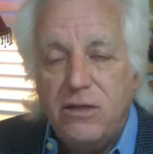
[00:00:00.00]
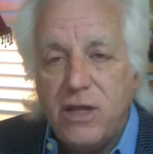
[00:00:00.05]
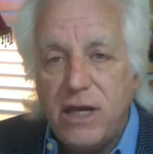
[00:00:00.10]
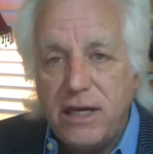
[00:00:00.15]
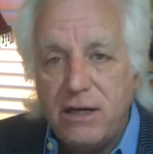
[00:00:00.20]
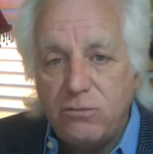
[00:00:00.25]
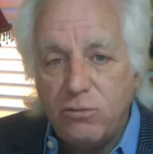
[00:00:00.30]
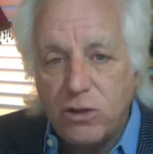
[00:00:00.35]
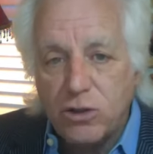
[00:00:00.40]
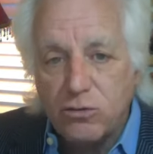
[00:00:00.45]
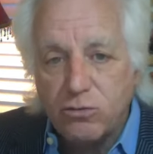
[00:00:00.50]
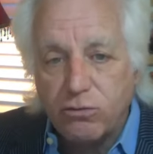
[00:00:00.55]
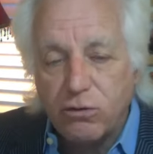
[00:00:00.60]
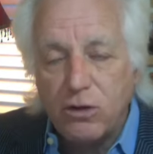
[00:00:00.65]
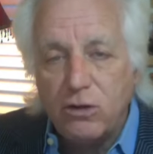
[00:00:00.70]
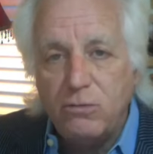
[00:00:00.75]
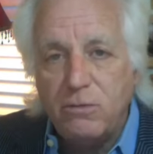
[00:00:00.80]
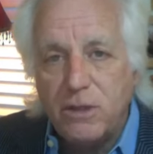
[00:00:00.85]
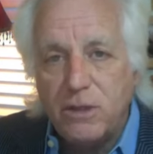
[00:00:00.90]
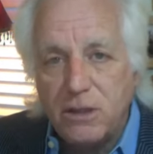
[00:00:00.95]
It was
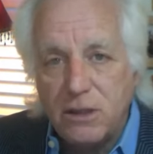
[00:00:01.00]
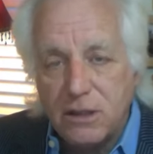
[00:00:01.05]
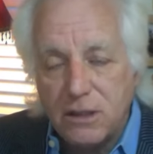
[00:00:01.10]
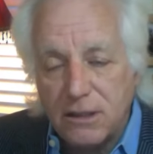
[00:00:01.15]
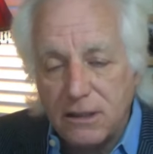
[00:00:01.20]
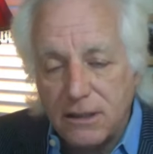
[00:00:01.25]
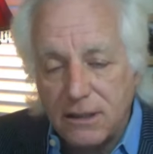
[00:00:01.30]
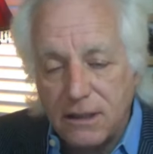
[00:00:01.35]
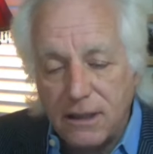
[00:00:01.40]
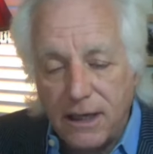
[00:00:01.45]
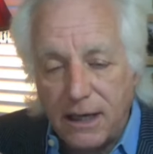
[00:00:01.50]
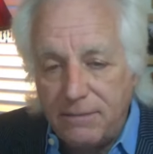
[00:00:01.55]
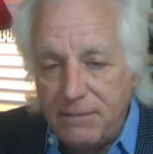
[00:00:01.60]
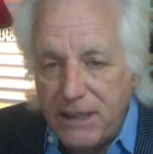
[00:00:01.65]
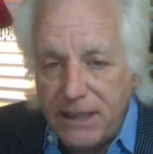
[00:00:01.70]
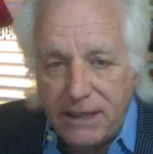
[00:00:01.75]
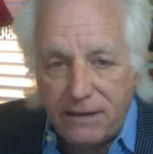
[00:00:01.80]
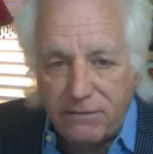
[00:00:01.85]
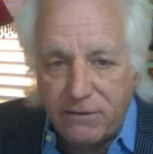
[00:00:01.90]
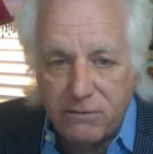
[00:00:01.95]
rumored. I
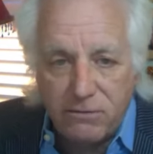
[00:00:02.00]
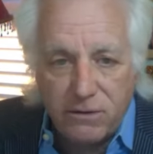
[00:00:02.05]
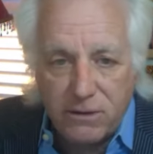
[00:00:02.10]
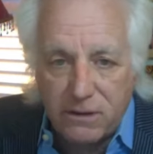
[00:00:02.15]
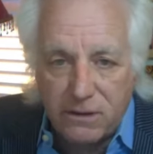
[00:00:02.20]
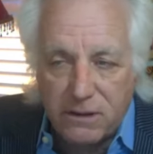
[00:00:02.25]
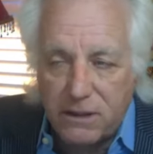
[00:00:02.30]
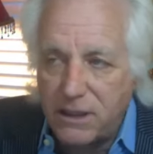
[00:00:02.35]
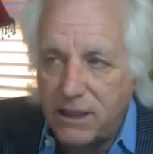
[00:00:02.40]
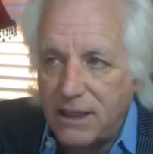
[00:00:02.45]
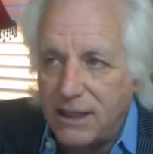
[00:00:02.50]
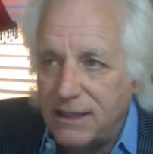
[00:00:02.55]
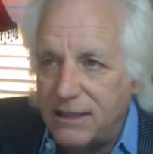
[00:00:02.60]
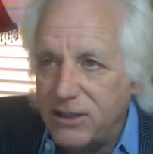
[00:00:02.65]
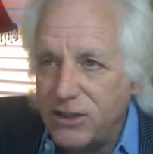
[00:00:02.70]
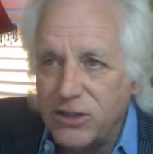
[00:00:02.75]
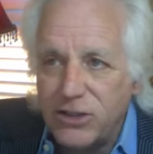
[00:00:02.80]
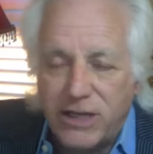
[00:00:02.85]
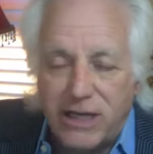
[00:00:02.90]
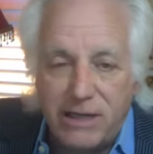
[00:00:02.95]
mean, everyone, you got to
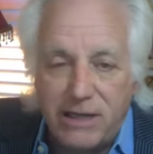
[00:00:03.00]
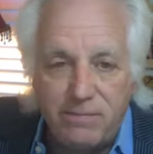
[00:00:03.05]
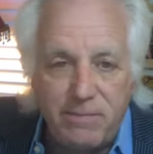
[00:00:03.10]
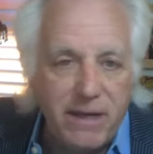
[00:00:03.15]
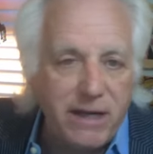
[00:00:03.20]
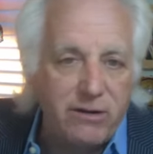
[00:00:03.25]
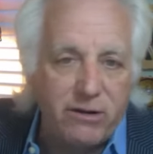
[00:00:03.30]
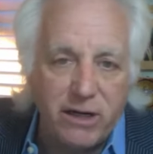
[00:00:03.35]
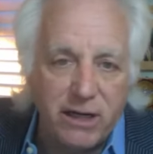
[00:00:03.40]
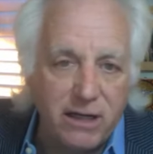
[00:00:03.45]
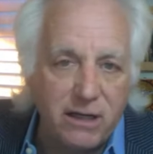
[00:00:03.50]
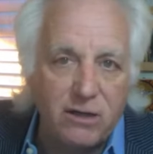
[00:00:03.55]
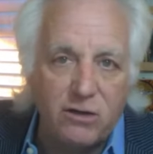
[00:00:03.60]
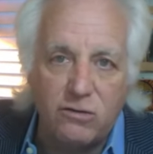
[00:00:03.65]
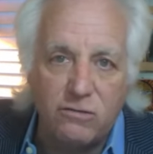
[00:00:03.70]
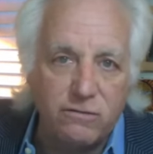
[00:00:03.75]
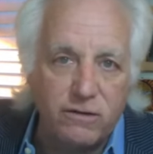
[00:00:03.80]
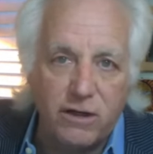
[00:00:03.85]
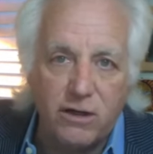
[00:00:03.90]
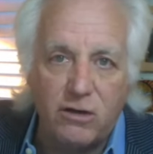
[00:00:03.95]
just keep hearing it
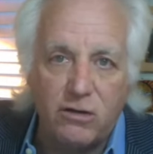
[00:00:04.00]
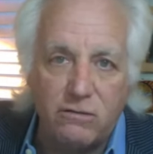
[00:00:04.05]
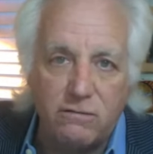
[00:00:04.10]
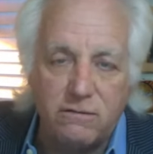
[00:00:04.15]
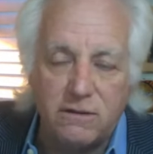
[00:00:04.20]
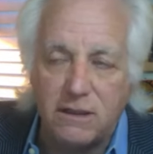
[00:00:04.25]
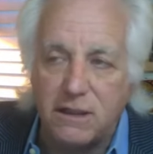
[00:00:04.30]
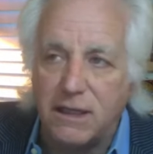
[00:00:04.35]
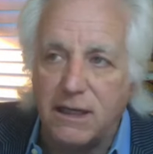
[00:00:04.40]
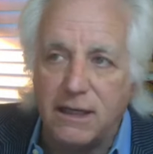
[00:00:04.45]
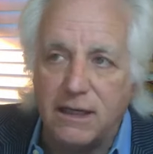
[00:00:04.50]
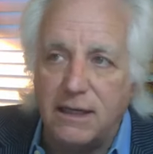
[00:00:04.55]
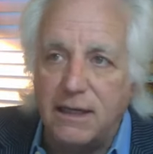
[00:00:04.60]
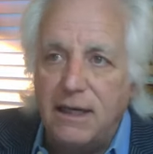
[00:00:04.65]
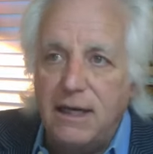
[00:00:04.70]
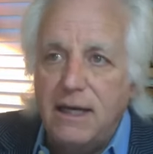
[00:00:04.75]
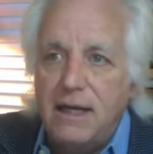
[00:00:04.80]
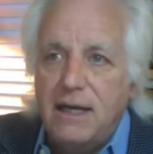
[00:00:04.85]
over and over again.